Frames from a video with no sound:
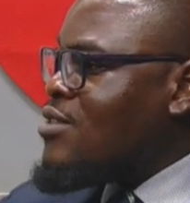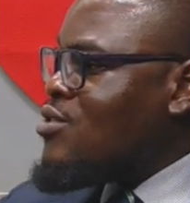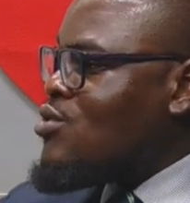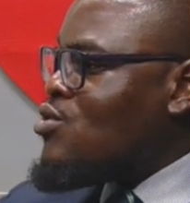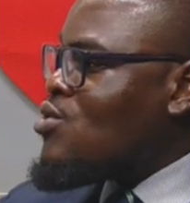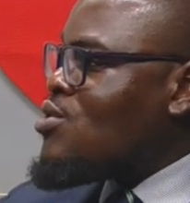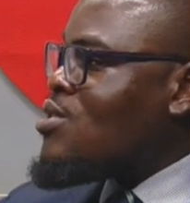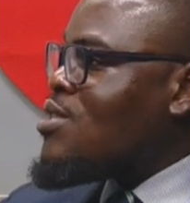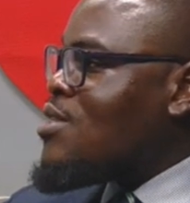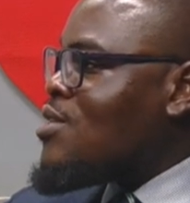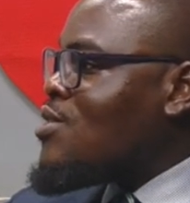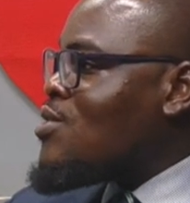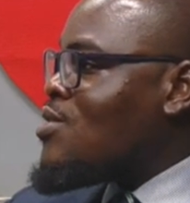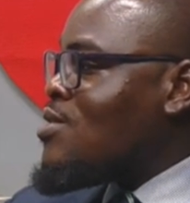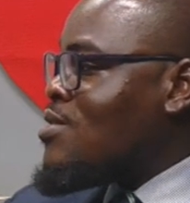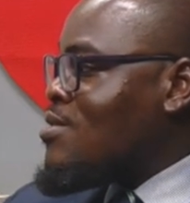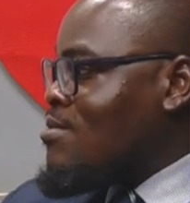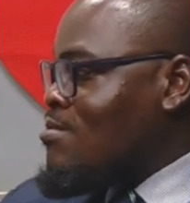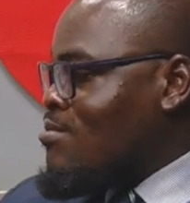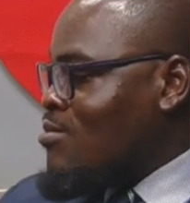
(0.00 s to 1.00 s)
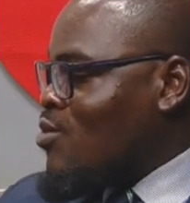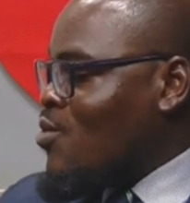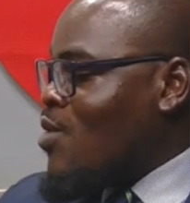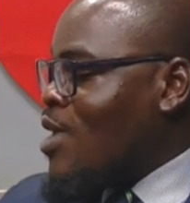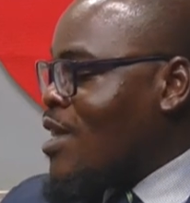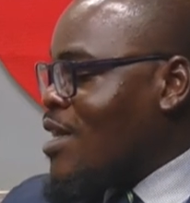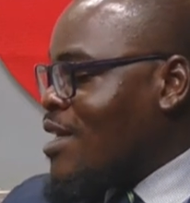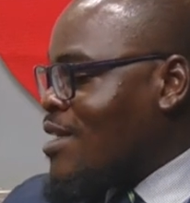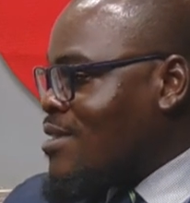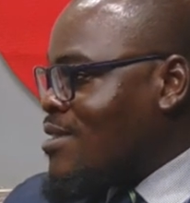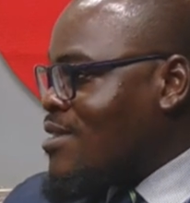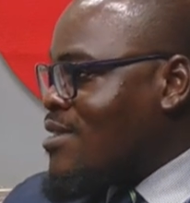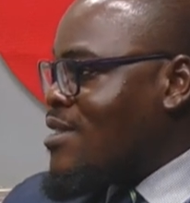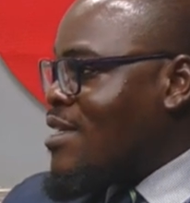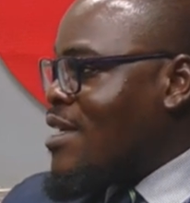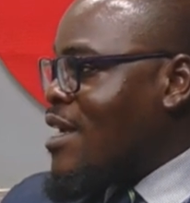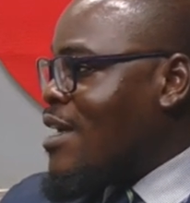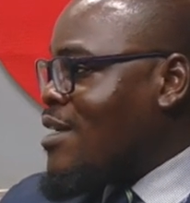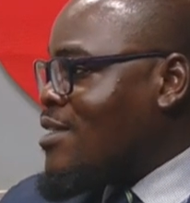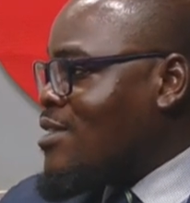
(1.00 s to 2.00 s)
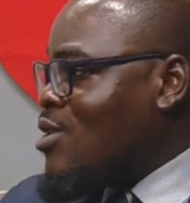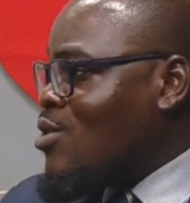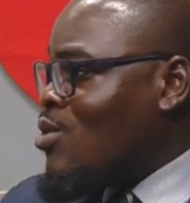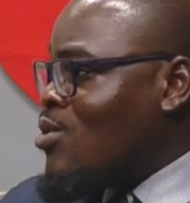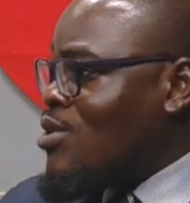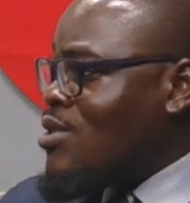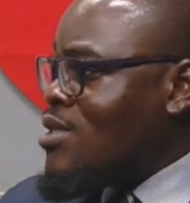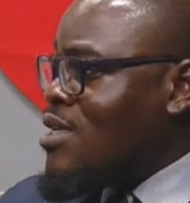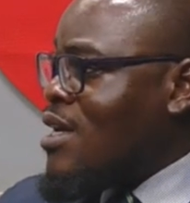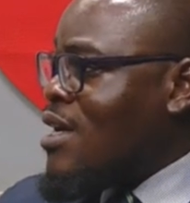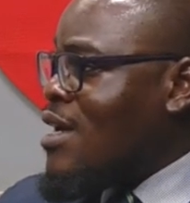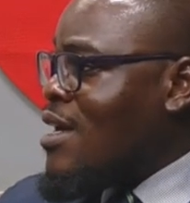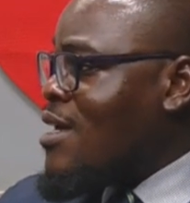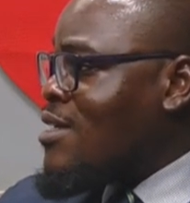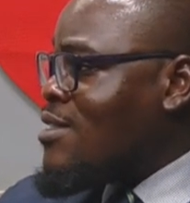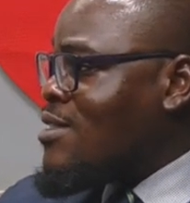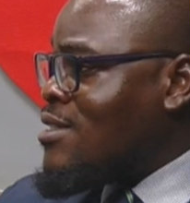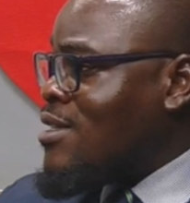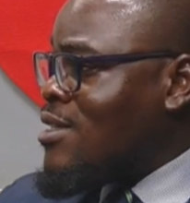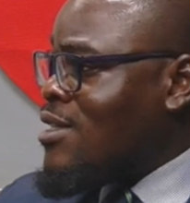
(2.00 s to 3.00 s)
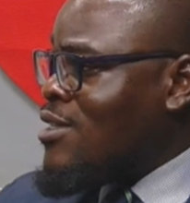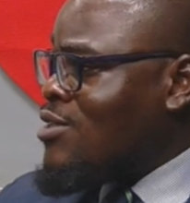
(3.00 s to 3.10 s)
just as well as the Ajaokuta steel